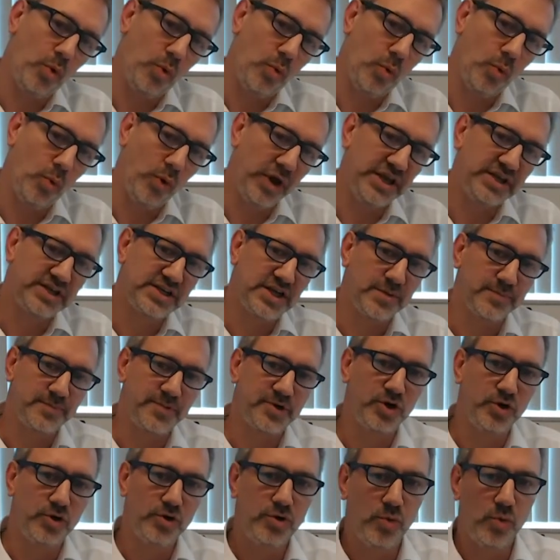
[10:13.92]
Wintra
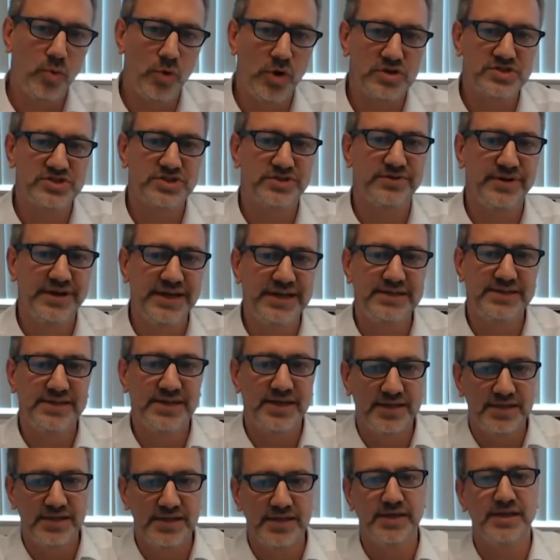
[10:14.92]
Pro was
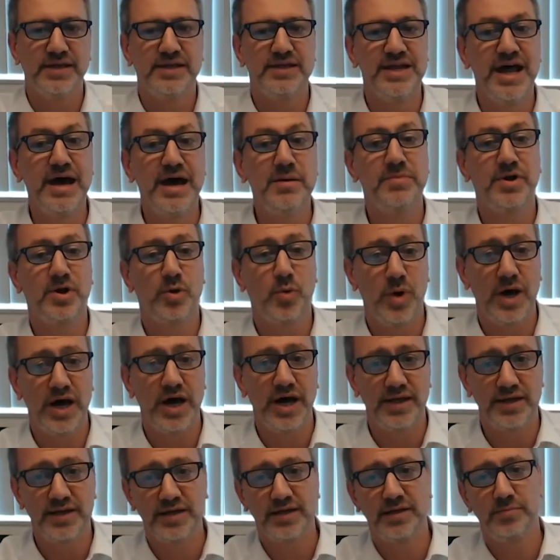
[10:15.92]
rated number
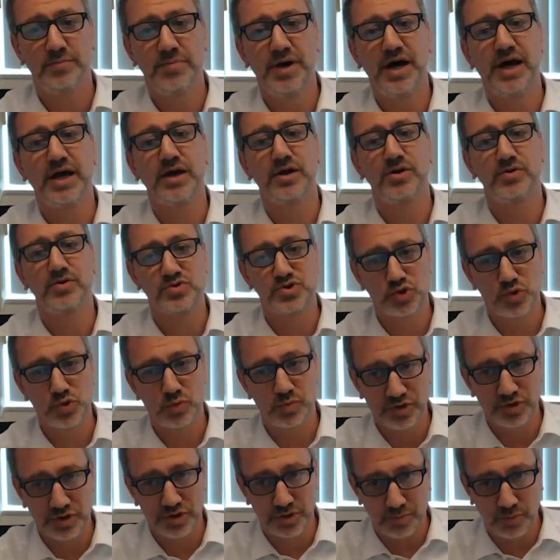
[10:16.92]
one by
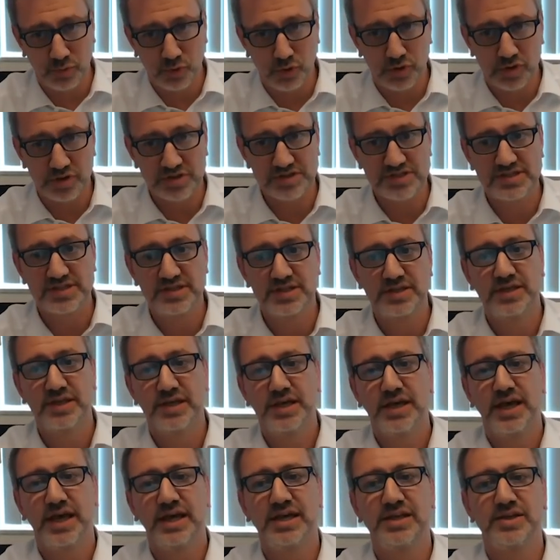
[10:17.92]
Consumer Reports
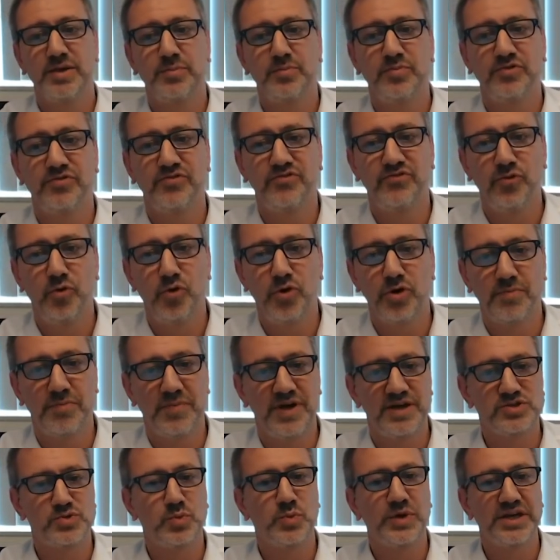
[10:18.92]
in the performance
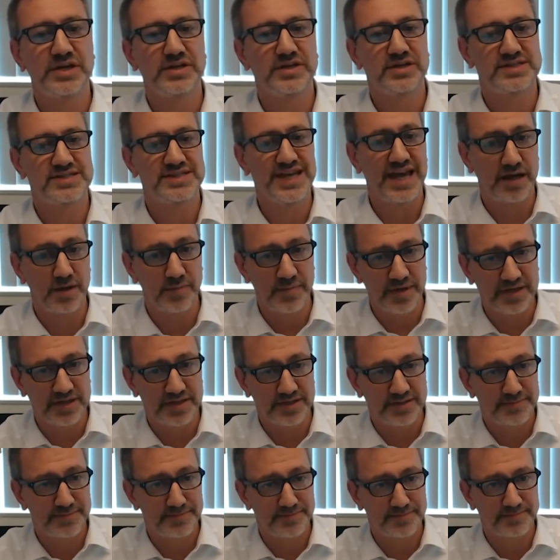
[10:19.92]
winter segment.
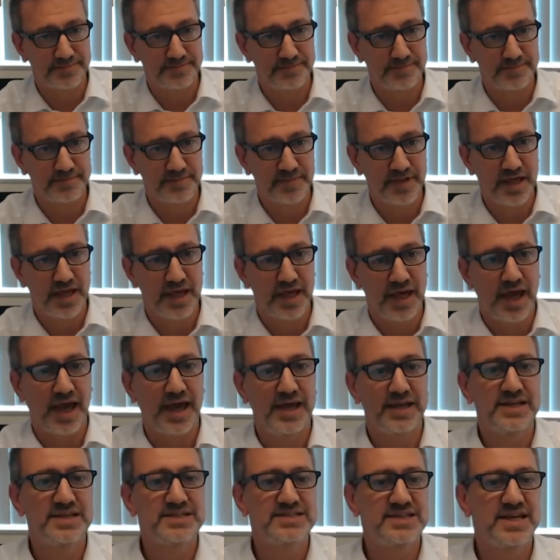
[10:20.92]

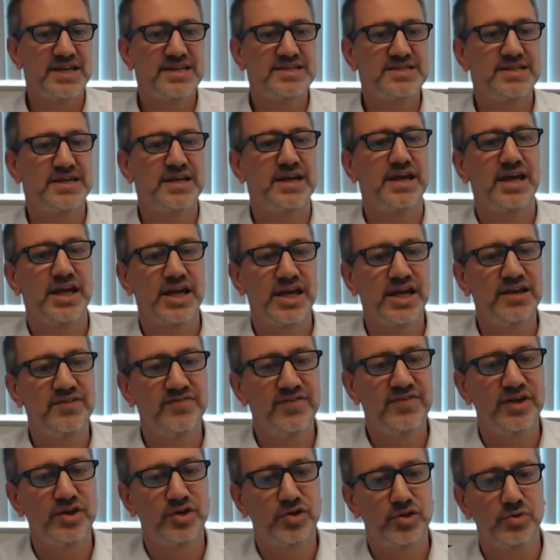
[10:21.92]
And this is
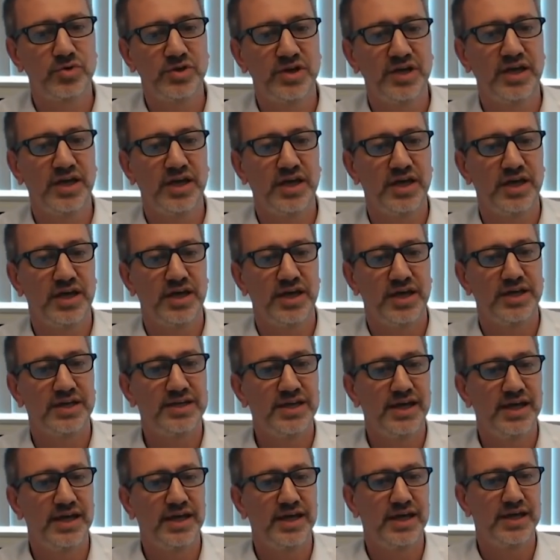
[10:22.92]
given to
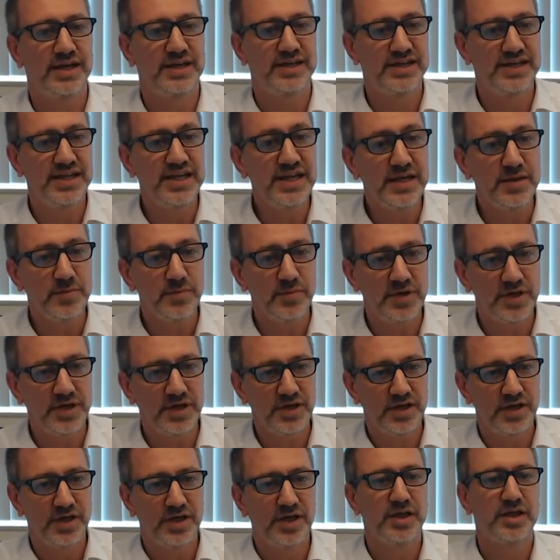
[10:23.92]
the team,
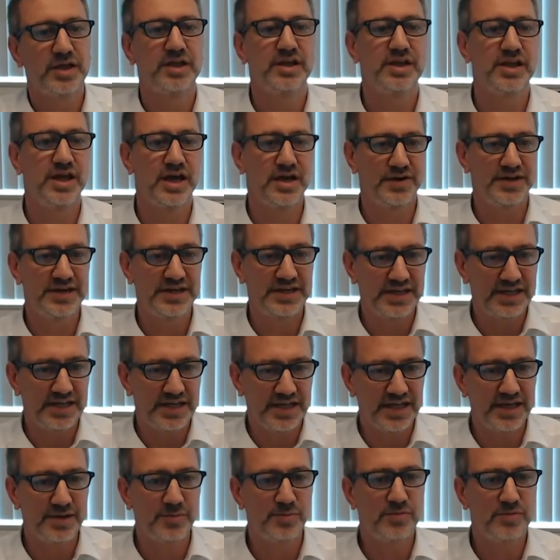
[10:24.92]
the R&D
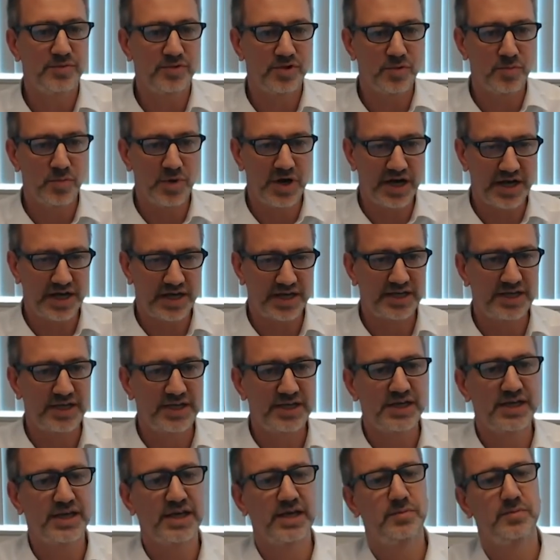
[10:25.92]
team, the marketing
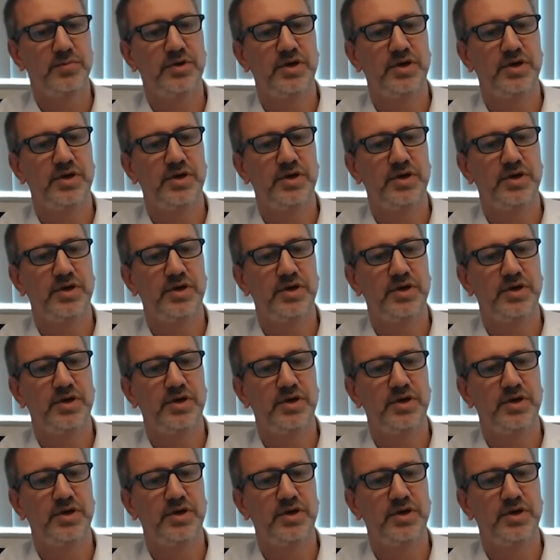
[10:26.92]
team.